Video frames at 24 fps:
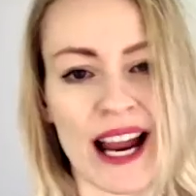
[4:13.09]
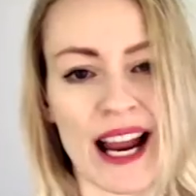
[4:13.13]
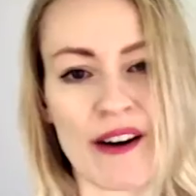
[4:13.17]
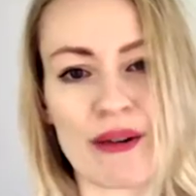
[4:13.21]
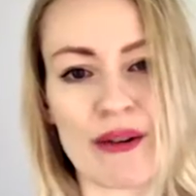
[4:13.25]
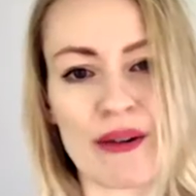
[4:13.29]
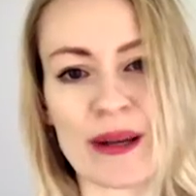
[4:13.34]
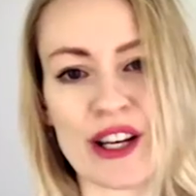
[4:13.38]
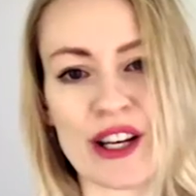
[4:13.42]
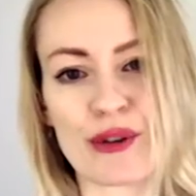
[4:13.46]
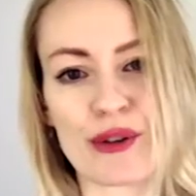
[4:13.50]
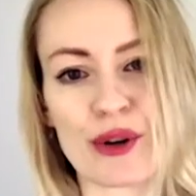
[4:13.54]

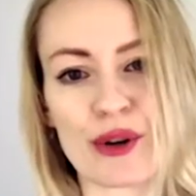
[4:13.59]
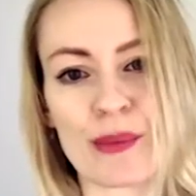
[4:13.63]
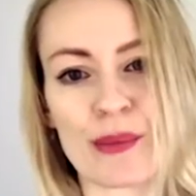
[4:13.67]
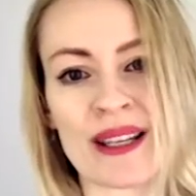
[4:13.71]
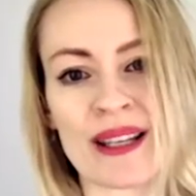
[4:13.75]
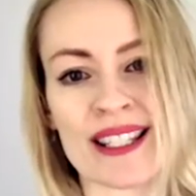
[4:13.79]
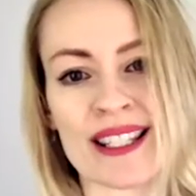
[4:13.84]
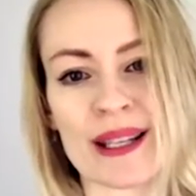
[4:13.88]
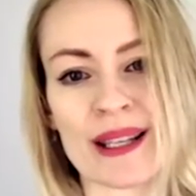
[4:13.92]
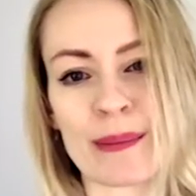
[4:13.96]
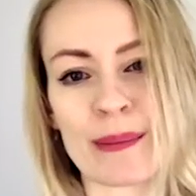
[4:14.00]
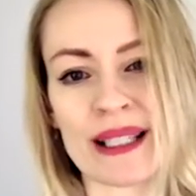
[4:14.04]
Caribbean Group
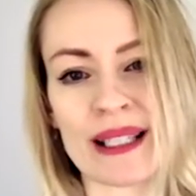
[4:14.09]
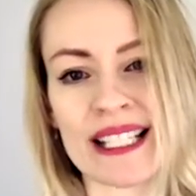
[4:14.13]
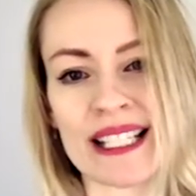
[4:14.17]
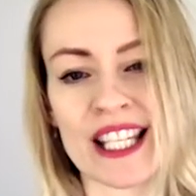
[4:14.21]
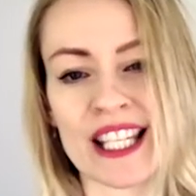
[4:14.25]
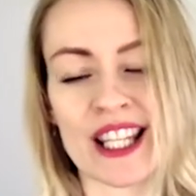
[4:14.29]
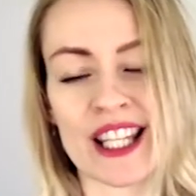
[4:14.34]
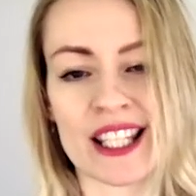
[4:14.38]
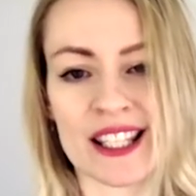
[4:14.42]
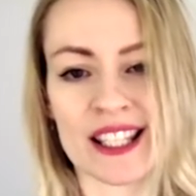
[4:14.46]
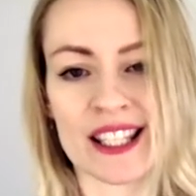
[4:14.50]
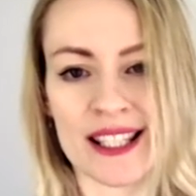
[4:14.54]
has
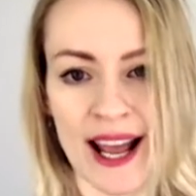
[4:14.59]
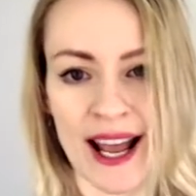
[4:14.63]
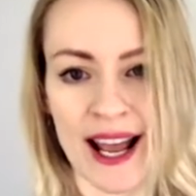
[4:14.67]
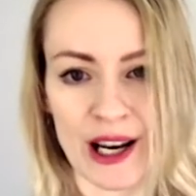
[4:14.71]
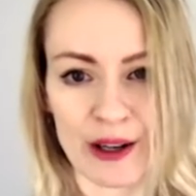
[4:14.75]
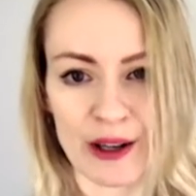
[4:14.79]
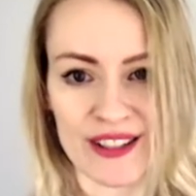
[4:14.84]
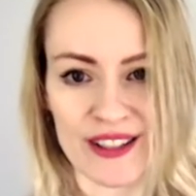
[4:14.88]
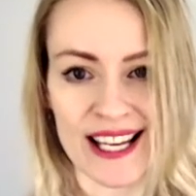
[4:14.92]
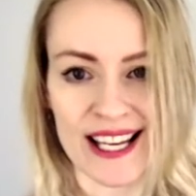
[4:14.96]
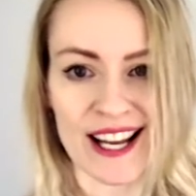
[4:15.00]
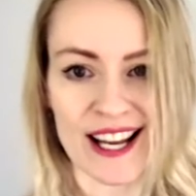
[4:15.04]
completed the
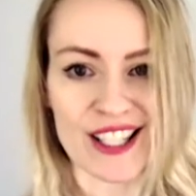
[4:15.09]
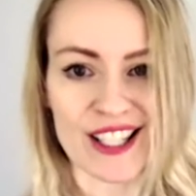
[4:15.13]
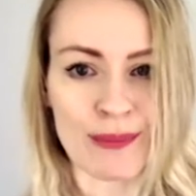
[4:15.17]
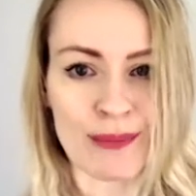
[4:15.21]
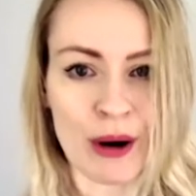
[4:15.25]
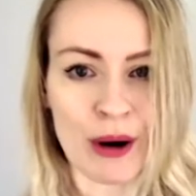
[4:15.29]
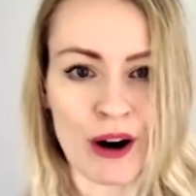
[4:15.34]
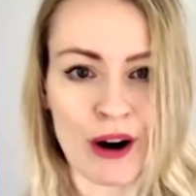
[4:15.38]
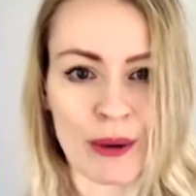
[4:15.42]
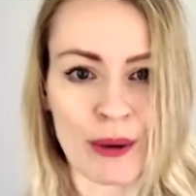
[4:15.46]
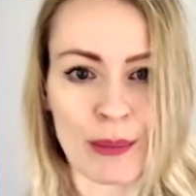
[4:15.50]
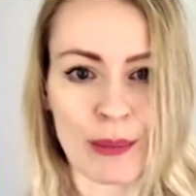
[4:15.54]
sale of its
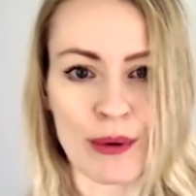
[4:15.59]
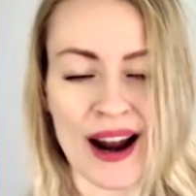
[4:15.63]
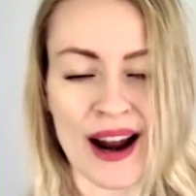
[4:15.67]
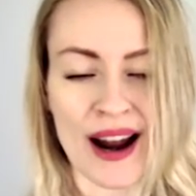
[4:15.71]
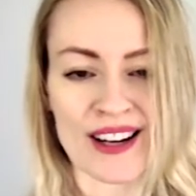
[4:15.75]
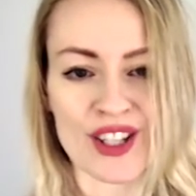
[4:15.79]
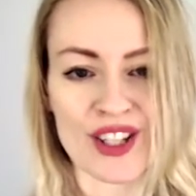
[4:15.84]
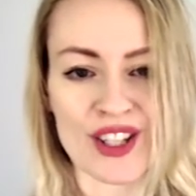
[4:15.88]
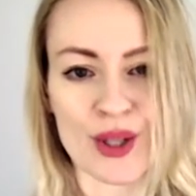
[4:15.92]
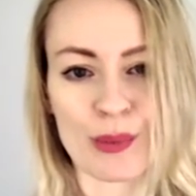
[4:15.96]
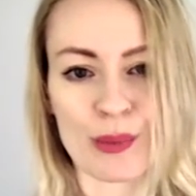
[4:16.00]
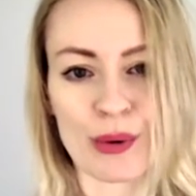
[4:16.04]
Azamara
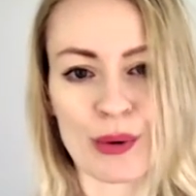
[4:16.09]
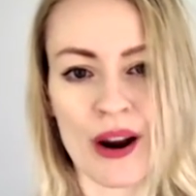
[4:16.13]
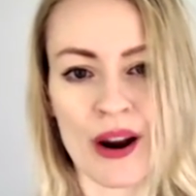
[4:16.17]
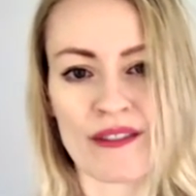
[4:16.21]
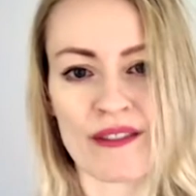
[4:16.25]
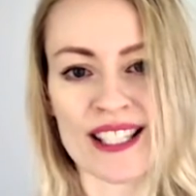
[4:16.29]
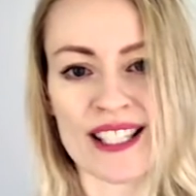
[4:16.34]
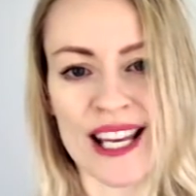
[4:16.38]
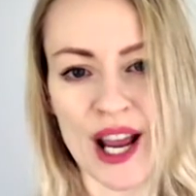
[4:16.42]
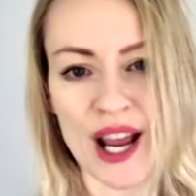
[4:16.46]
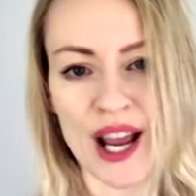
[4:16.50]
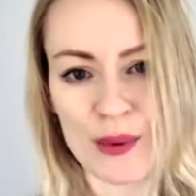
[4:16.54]
brand to
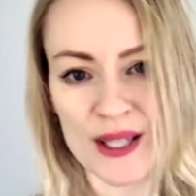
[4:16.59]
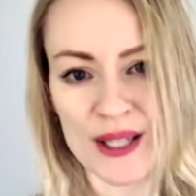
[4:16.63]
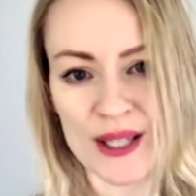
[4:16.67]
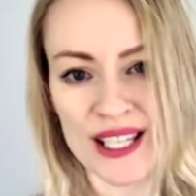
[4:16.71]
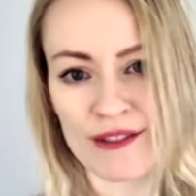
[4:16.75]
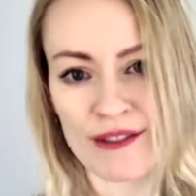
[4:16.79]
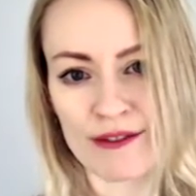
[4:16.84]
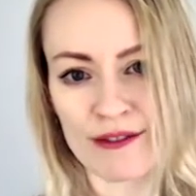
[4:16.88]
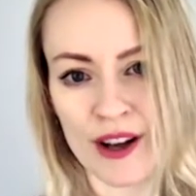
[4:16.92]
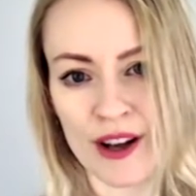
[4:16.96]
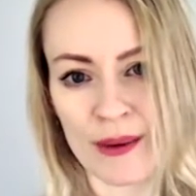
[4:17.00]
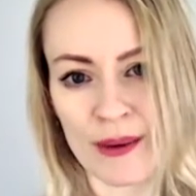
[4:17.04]
private
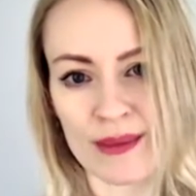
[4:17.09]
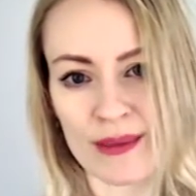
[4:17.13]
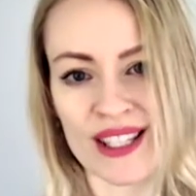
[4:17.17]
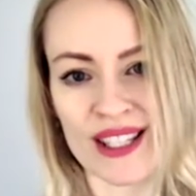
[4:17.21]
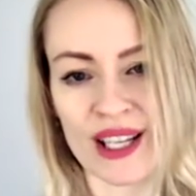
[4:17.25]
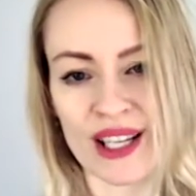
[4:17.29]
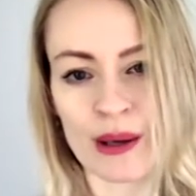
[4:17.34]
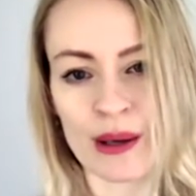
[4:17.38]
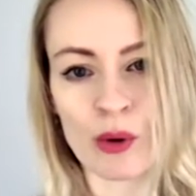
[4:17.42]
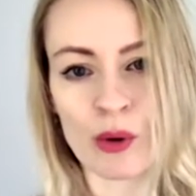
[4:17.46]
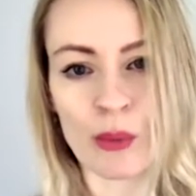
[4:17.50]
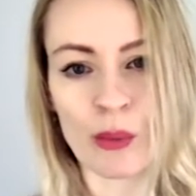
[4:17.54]
equity firm
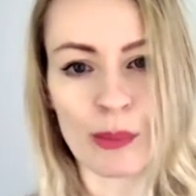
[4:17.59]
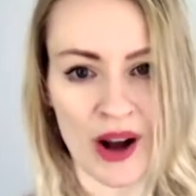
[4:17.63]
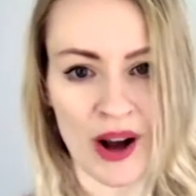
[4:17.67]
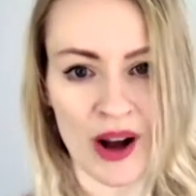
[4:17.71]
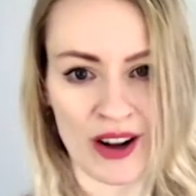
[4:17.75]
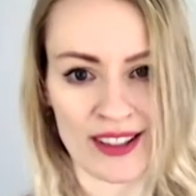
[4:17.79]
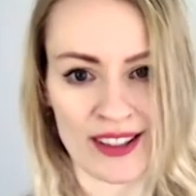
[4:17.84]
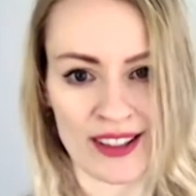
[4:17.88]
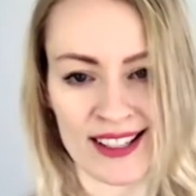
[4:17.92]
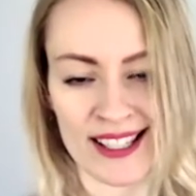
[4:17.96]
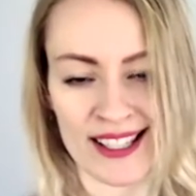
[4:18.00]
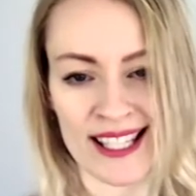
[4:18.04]
Sycamore
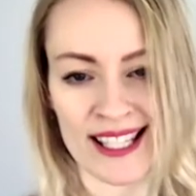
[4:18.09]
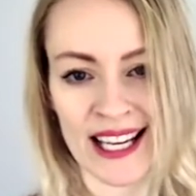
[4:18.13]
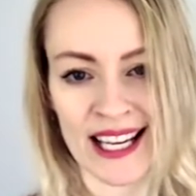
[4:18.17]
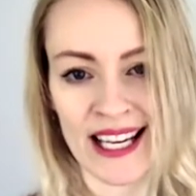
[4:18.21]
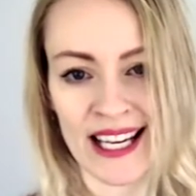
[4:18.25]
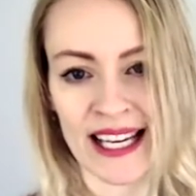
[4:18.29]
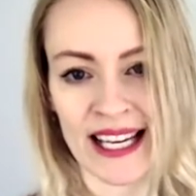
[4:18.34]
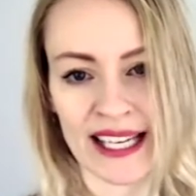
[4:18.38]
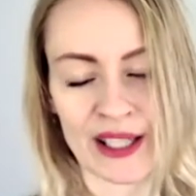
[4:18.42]
Partners